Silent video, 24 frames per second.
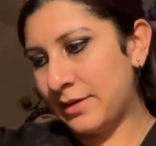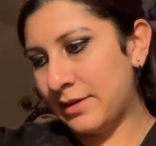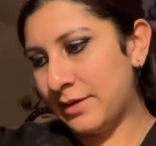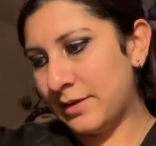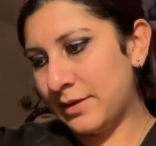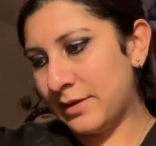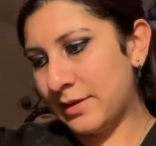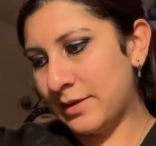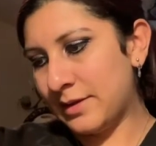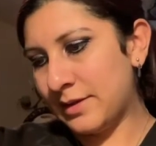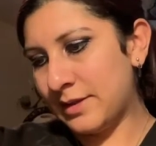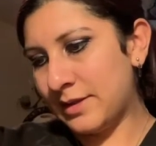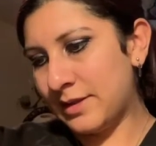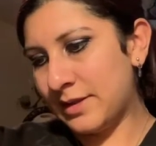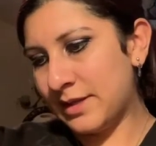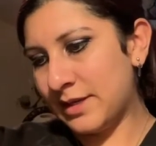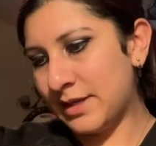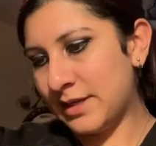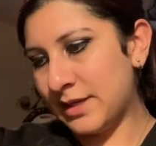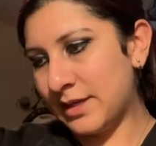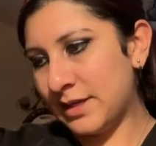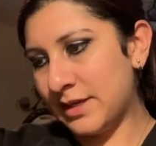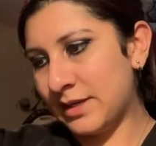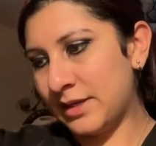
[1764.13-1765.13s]
And
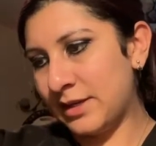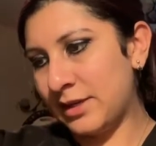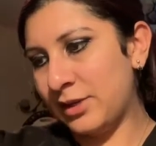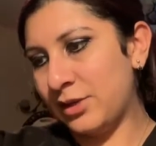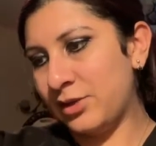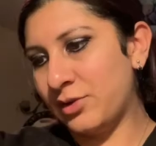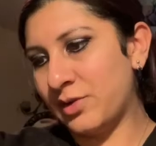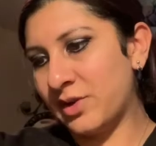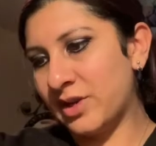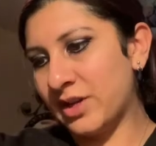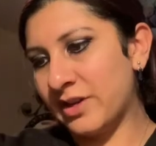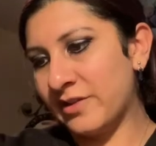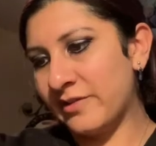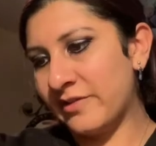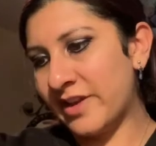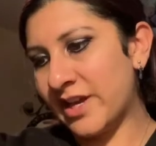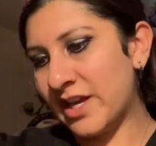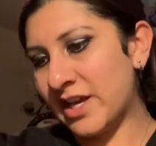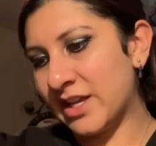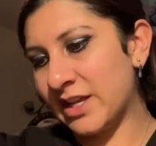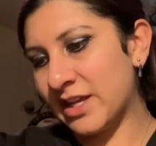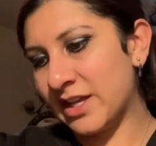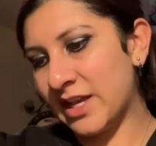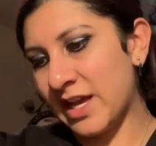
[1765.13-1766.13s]
then you could have
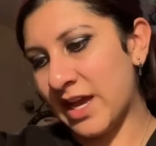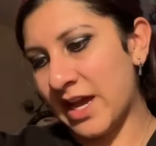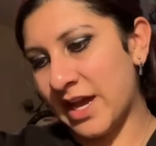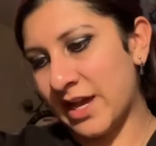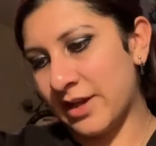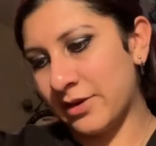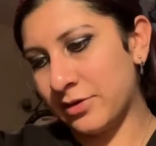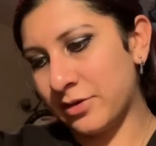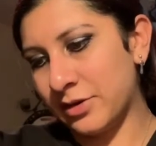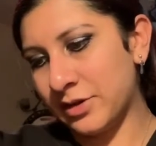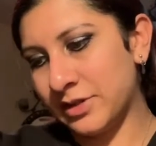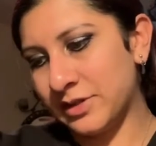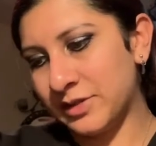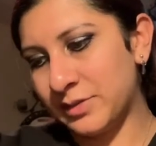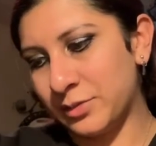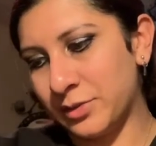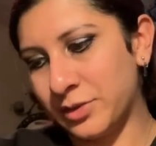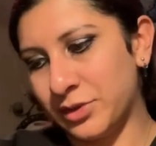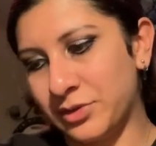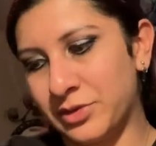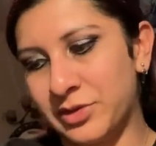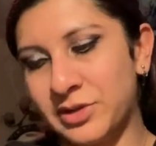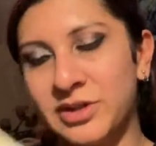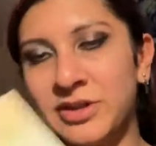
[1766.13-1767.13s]
added add-ons where
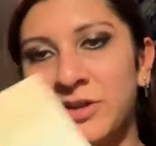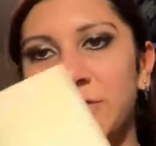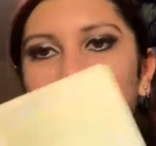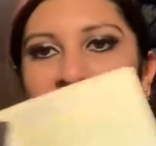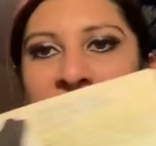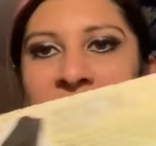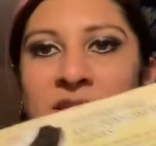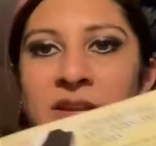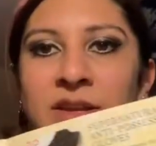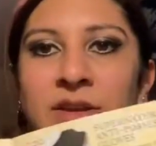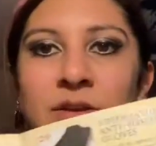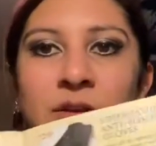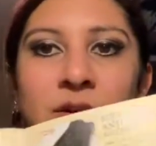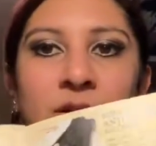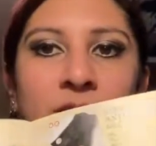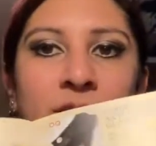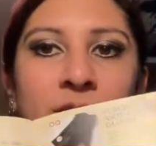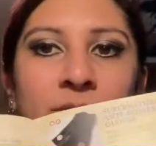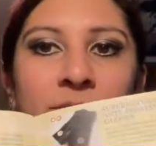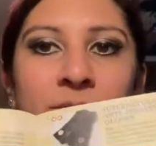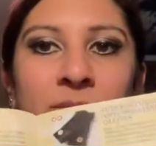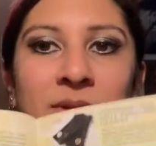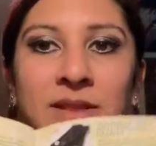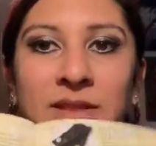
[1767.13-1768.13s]
you could have added
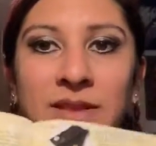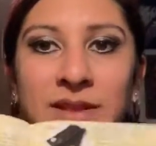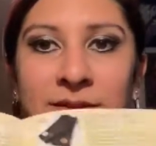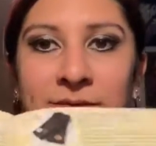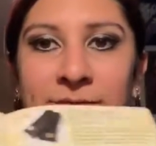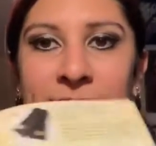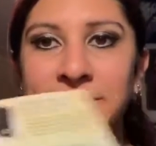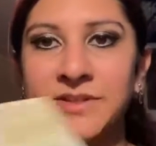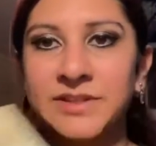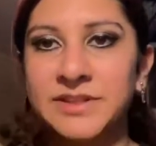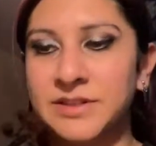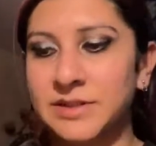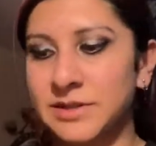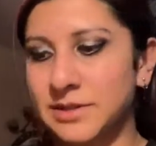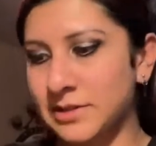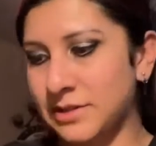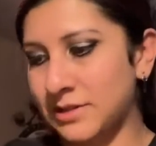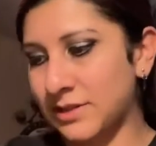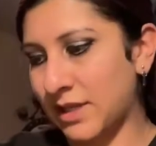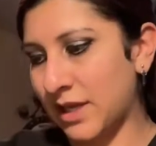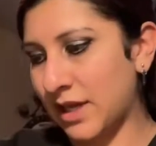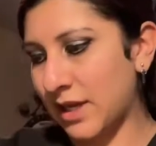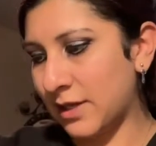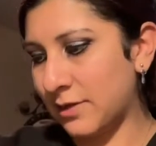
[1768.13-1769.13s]
on Maleficent's
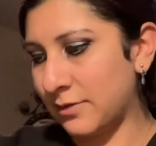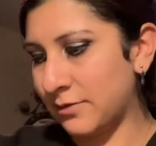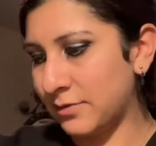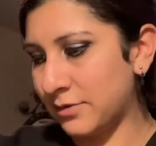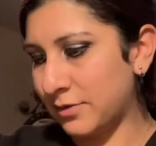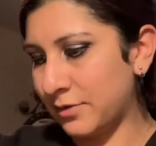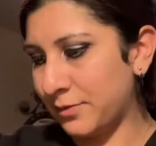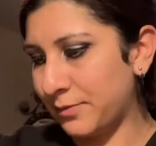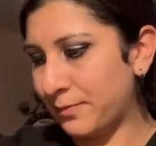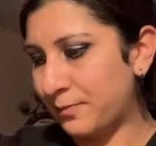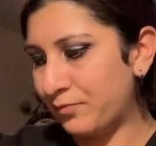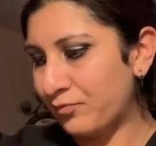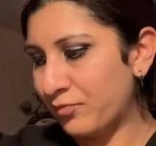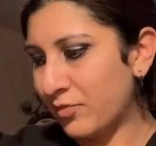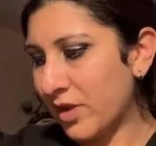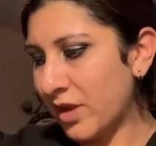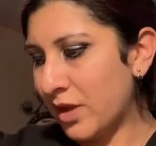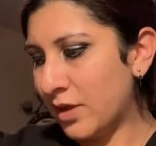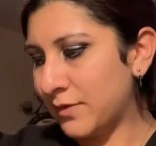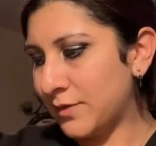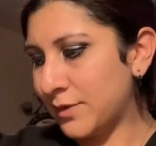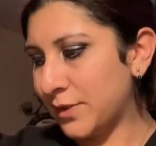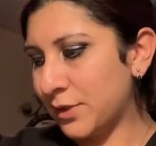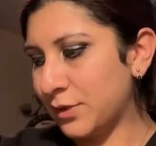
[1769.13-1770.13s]
candle,
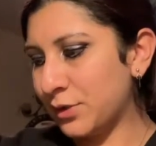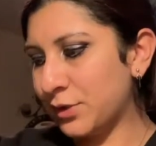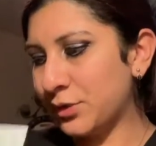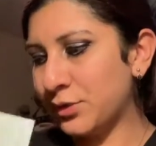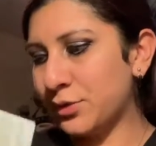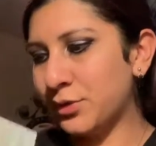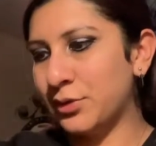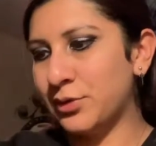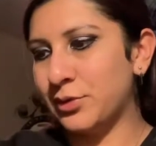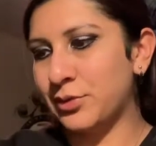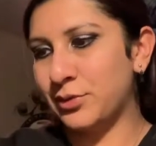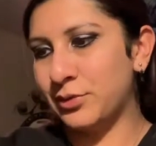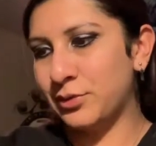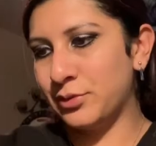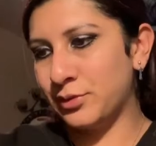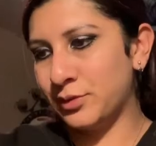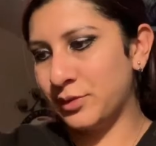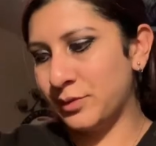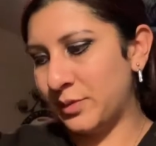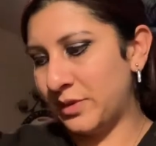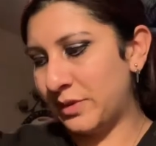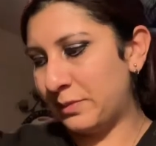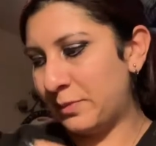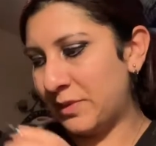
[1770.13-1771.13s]
Doctor Who's
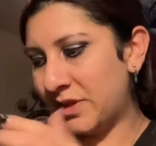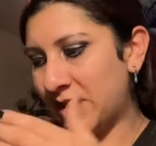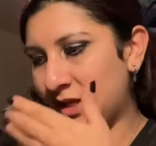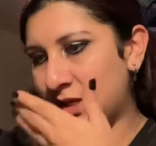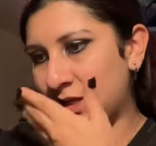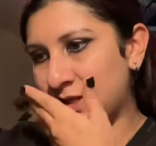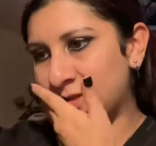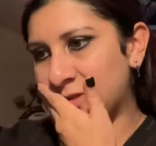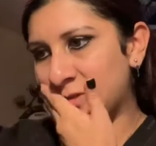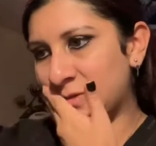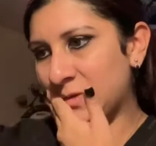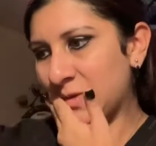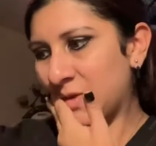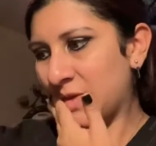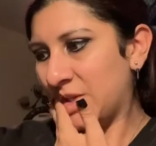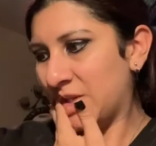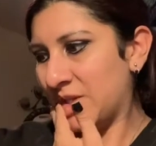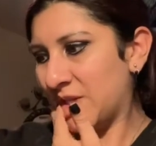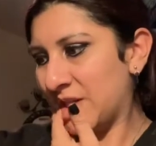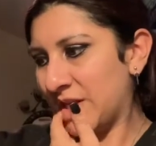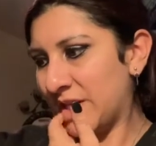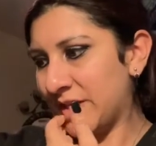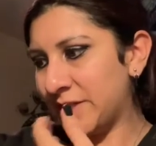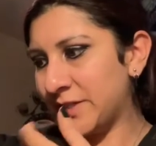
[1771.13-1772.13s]
Weeping Angel, and
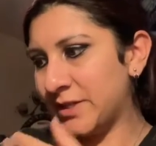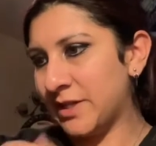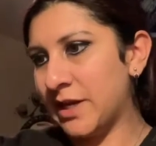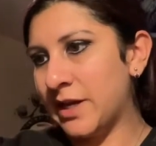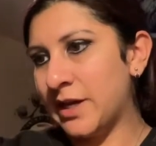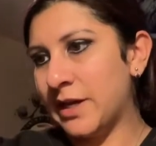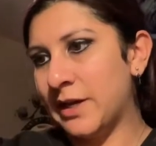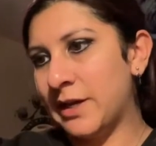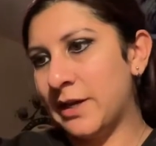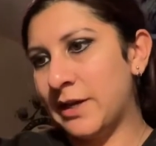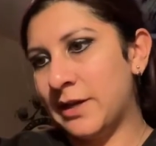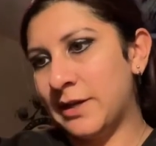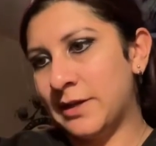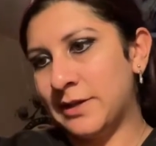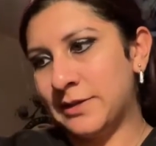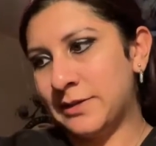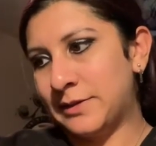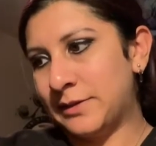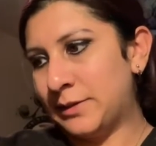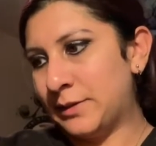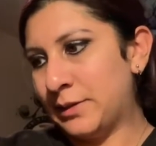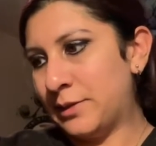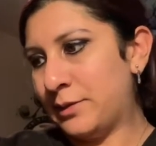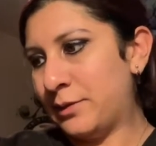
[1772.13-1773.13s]
such.
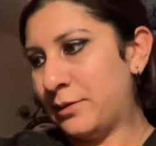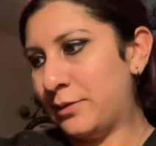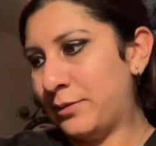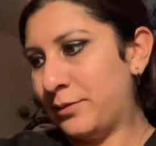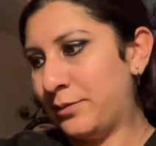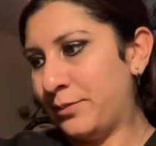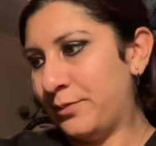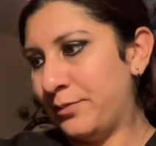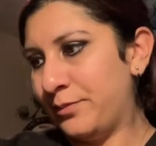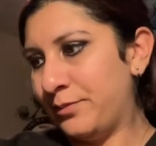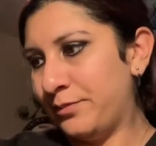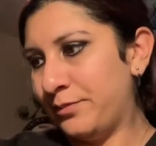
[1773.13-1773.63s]
So